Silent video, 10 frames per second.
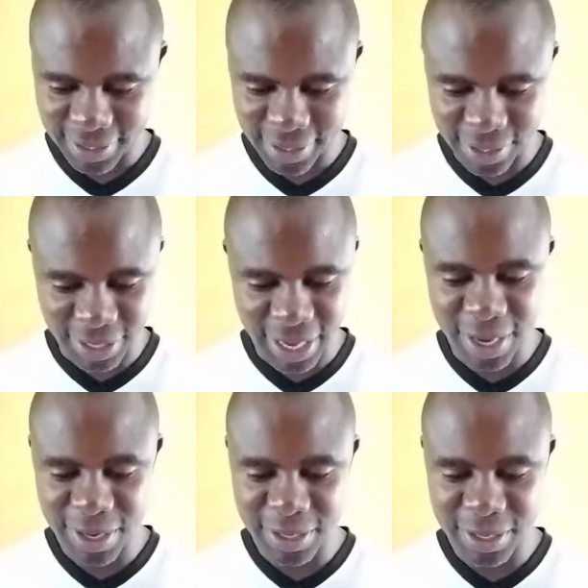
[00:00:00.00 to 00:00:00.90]

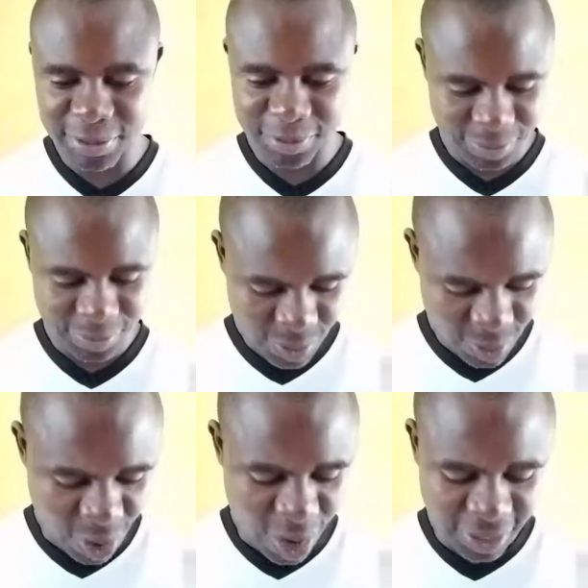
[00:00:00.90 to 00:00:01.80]
okay,
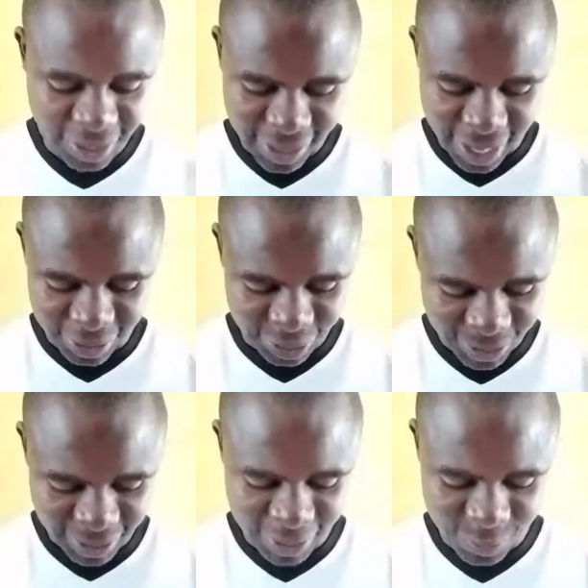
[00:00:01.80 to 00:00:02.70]
or anything that is
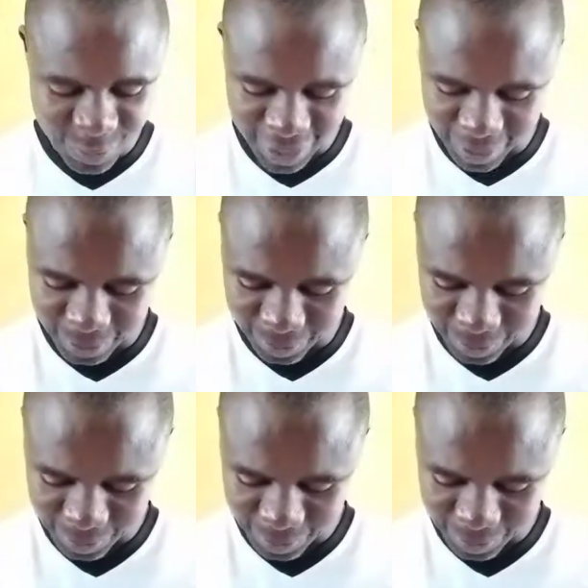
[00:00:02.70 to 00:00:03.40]
associated with him